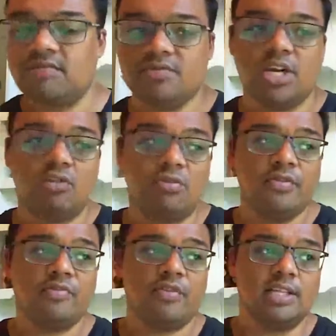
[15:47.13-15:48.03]
Share it with
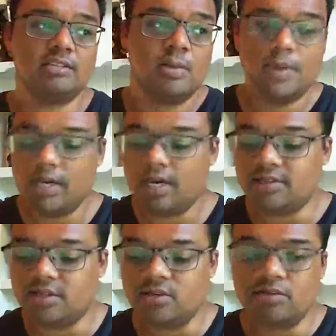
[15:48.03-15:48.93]
your friends. Be like,
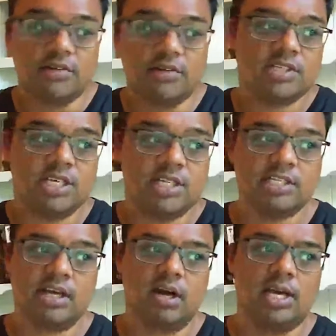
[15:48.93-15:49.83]
dude, I've just seen this
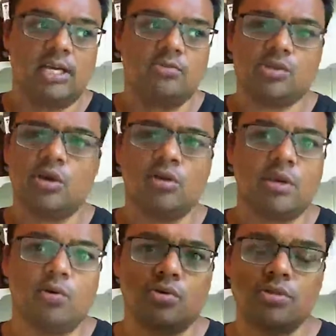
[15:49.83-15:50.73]
guy and he was totally
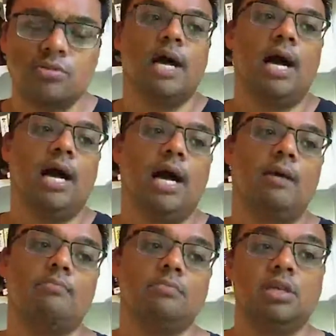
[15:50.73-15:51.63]
awesome.
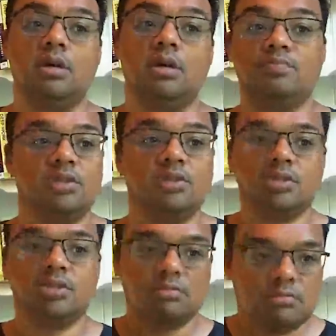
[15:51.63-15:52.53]
You know, but
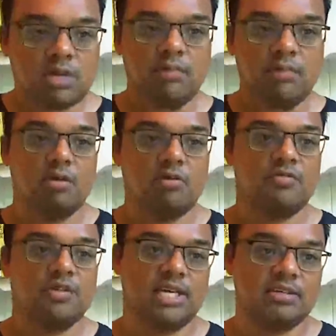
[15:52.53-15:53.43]
just come along for
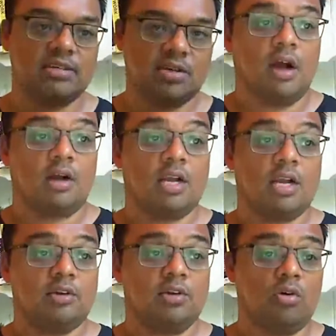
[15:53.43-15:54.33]
day 2.
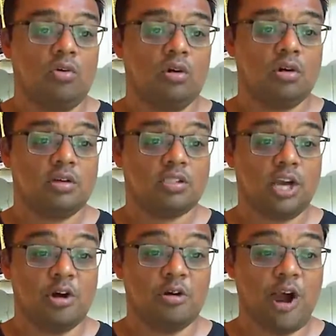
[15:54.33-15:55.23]
Okay, cool.
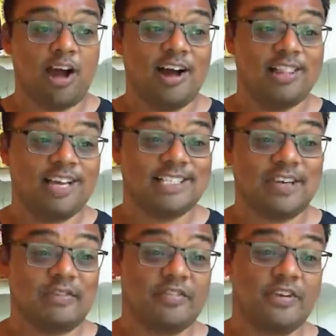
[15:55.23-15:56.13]
So
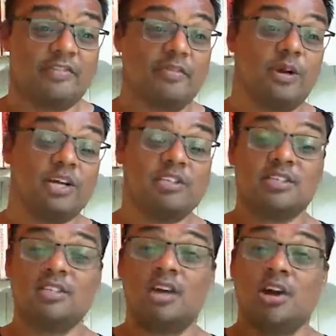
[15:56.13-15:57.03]
that's everything from
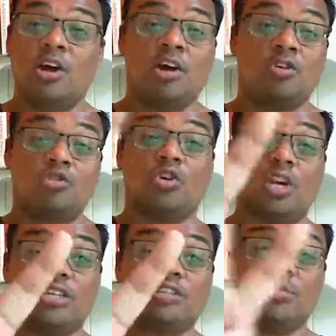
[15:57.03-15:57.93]
us.
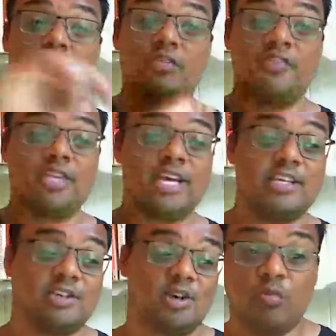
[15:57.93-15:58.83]
Join us tomorrow for
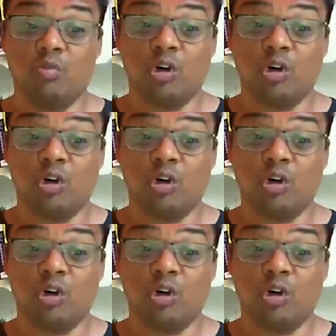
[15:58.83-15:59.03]
day 2.